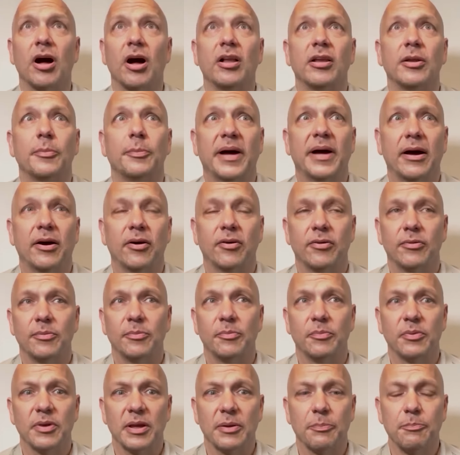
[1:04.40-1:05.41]
all about
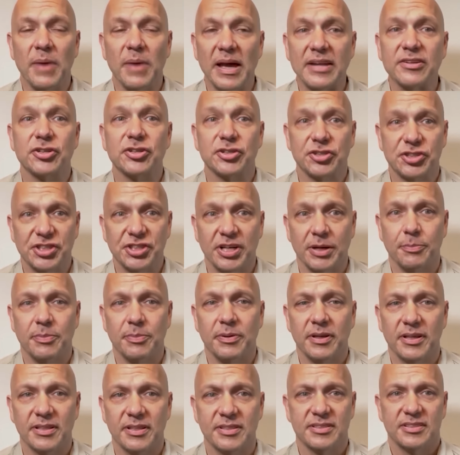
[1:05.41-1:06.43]
mentorship.
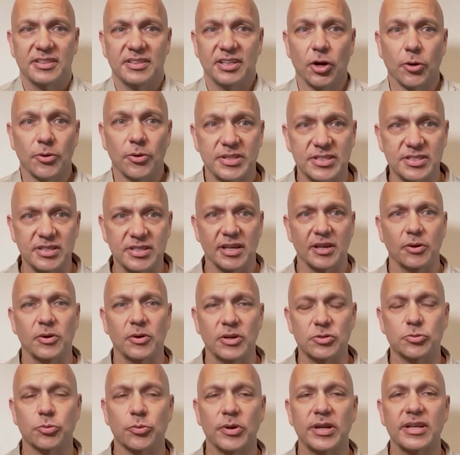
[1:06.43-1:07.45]
It's you know, it's it
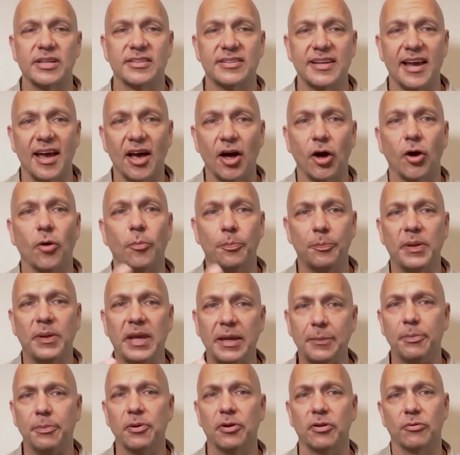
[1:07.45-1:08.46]
was written to help
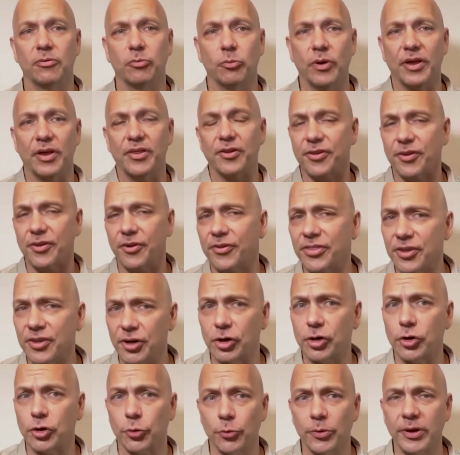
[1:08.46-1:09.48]
people whether they're in
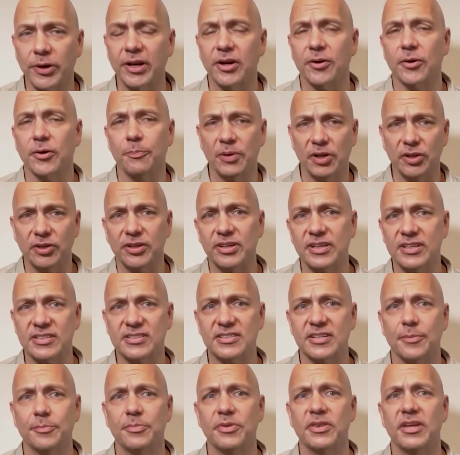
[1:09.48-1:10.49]
their career building
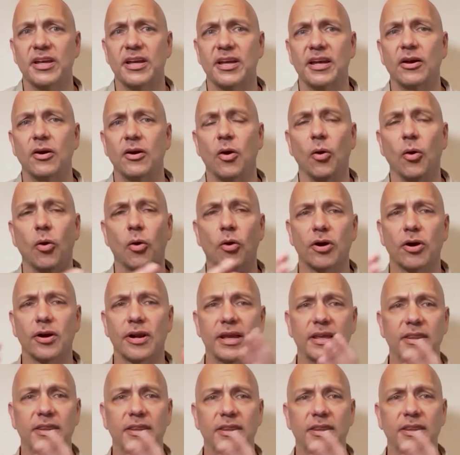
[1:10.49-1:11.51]
something or
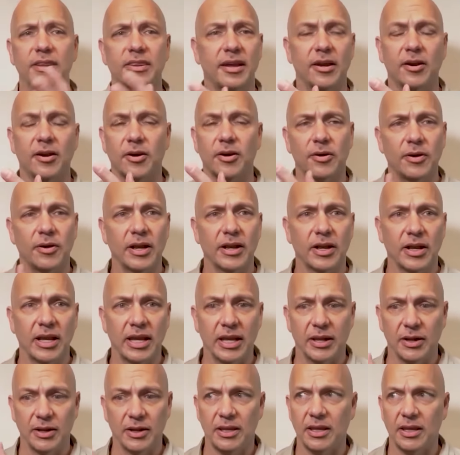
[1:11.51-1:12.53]
in their
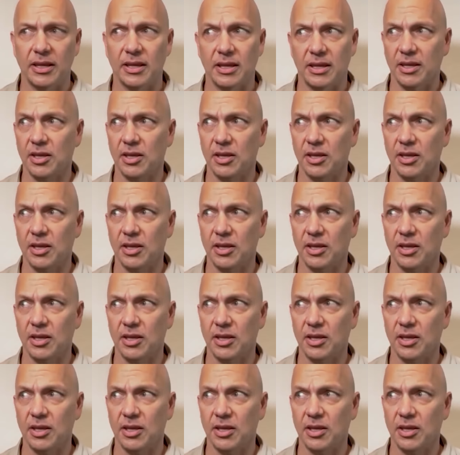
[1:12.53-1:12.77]
it, it,